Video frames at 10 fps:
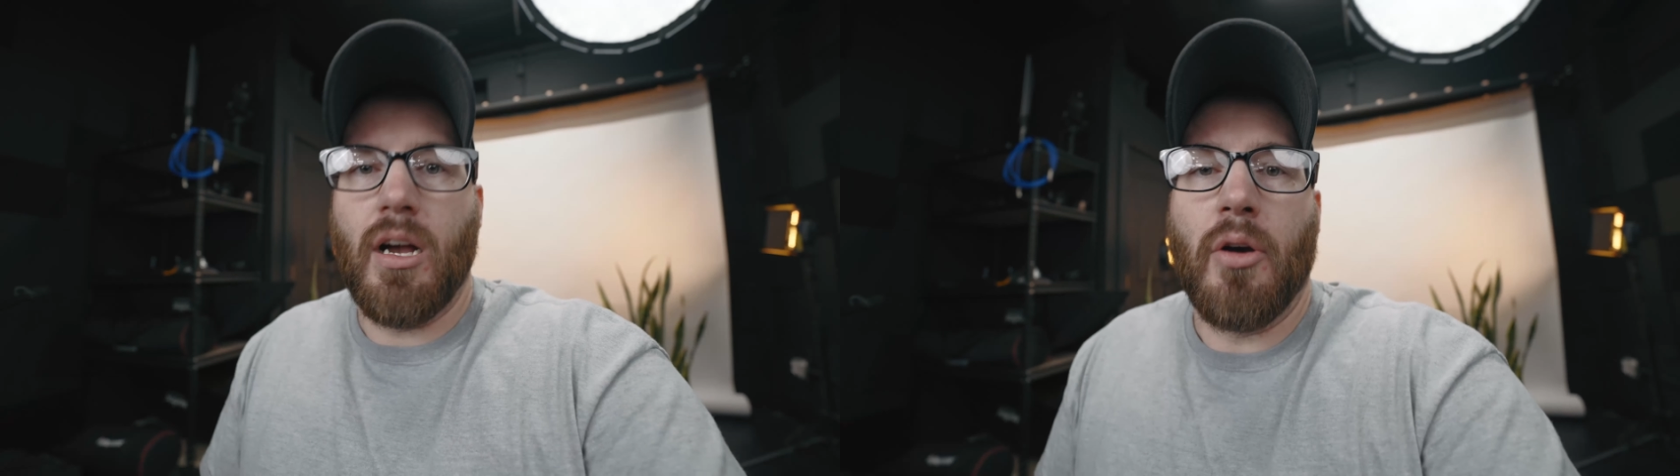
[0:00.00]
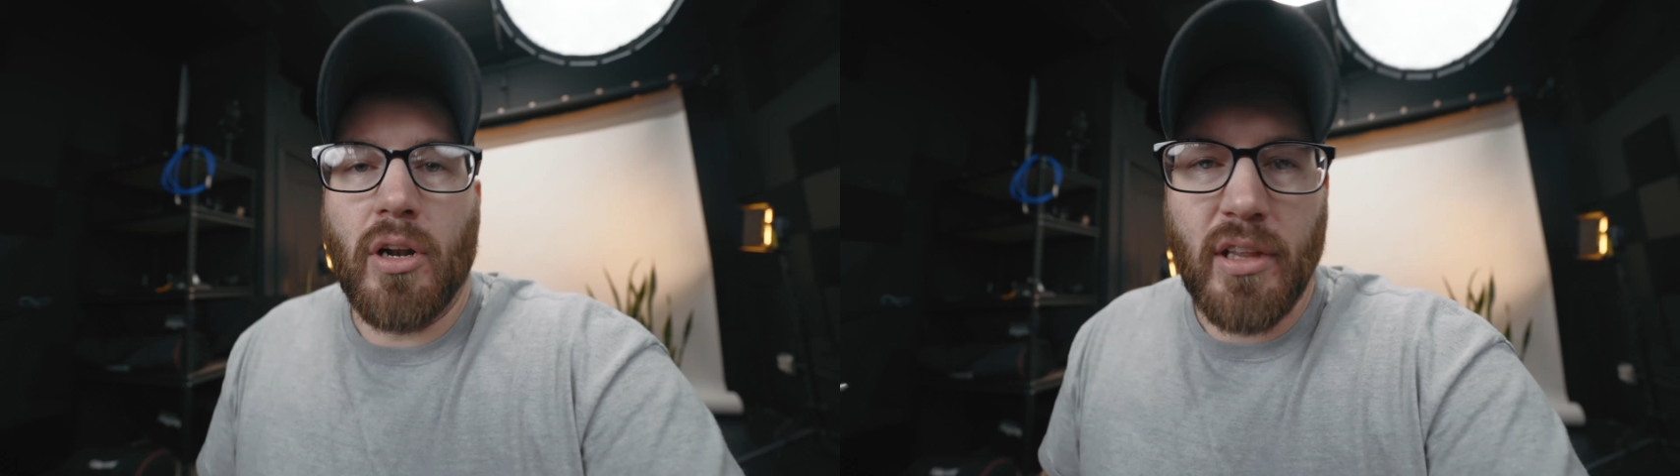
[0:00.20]

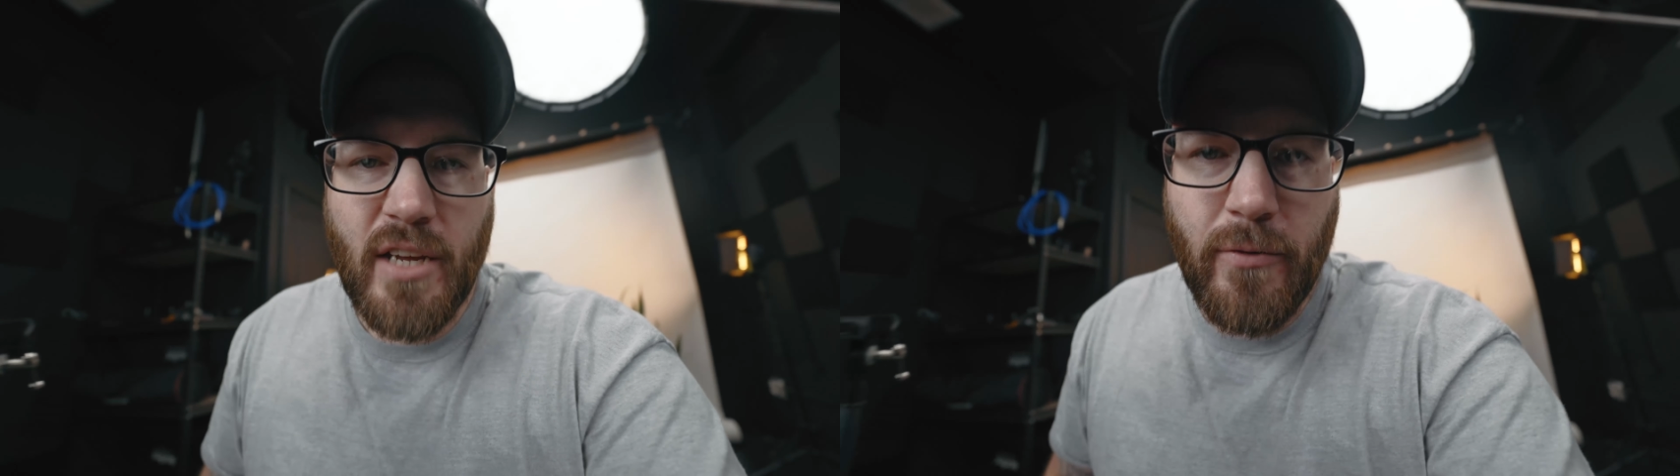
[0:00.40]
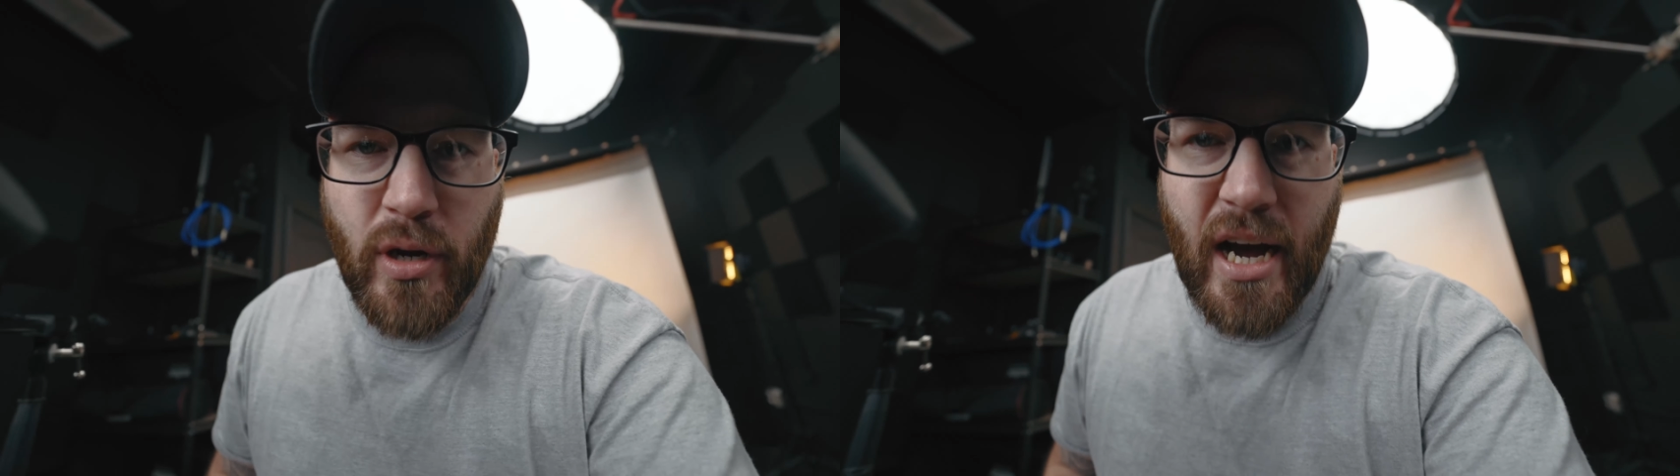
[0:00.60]
I'm gonna
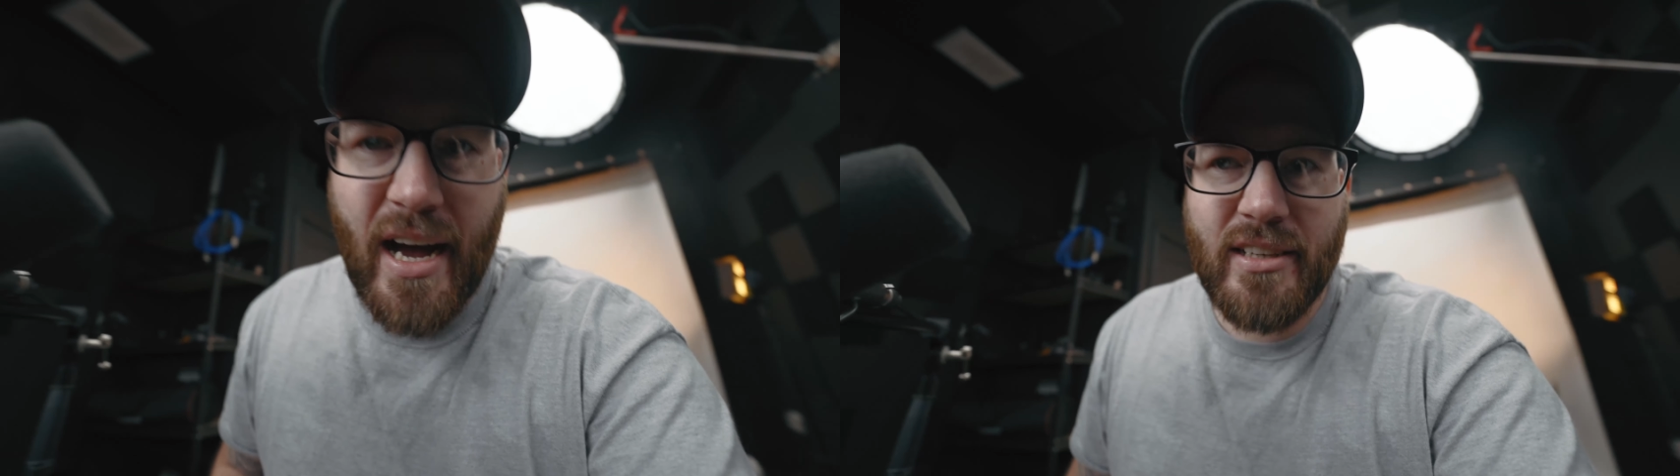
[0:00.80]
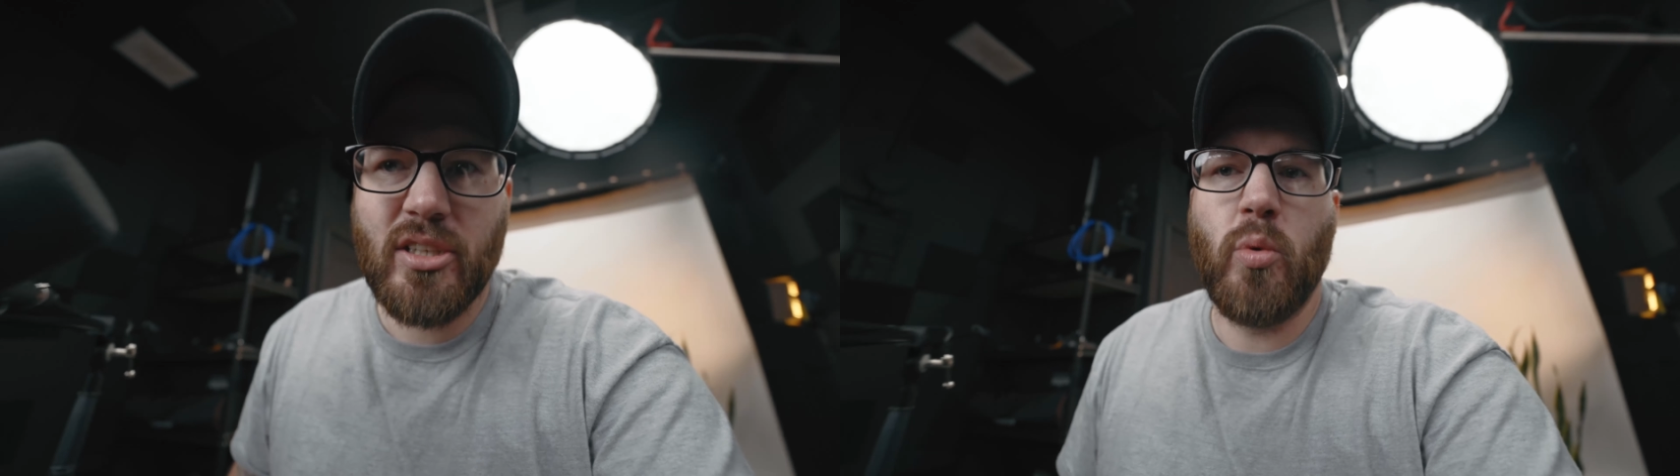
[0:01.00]
leave you
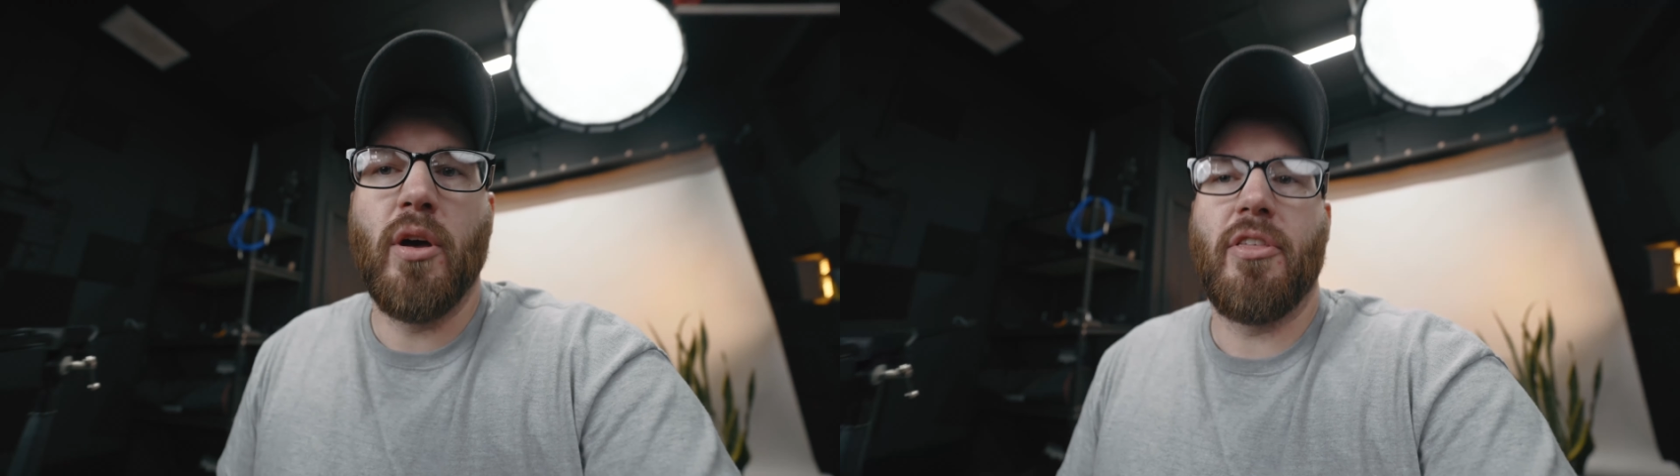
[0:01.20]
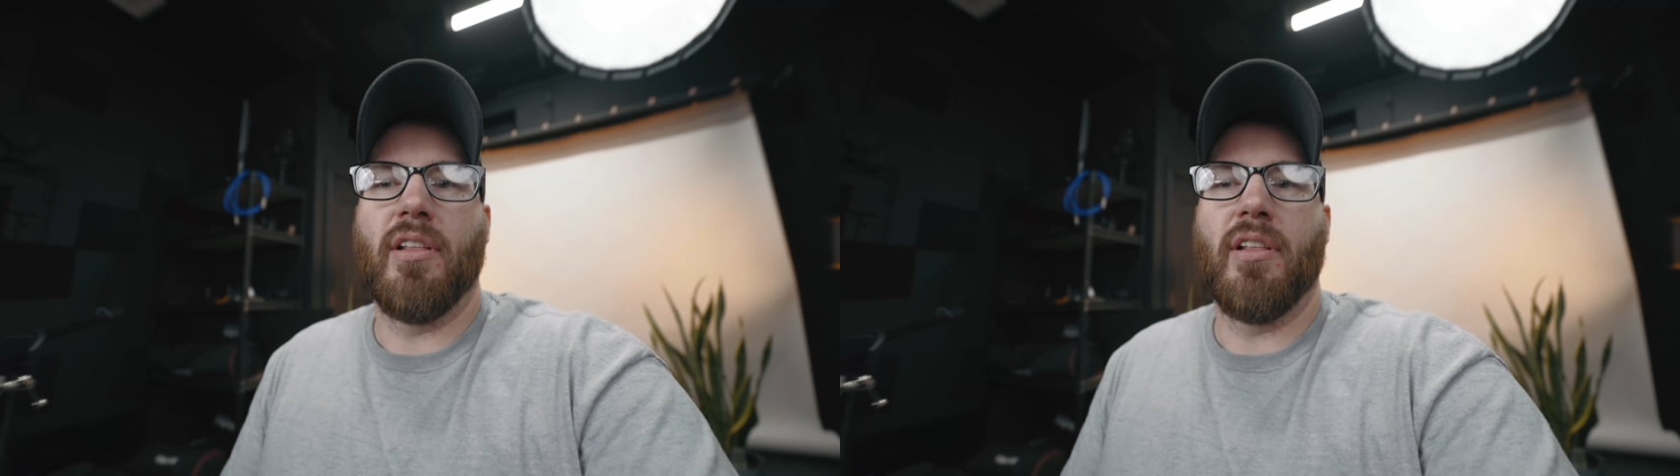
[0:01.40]
guys with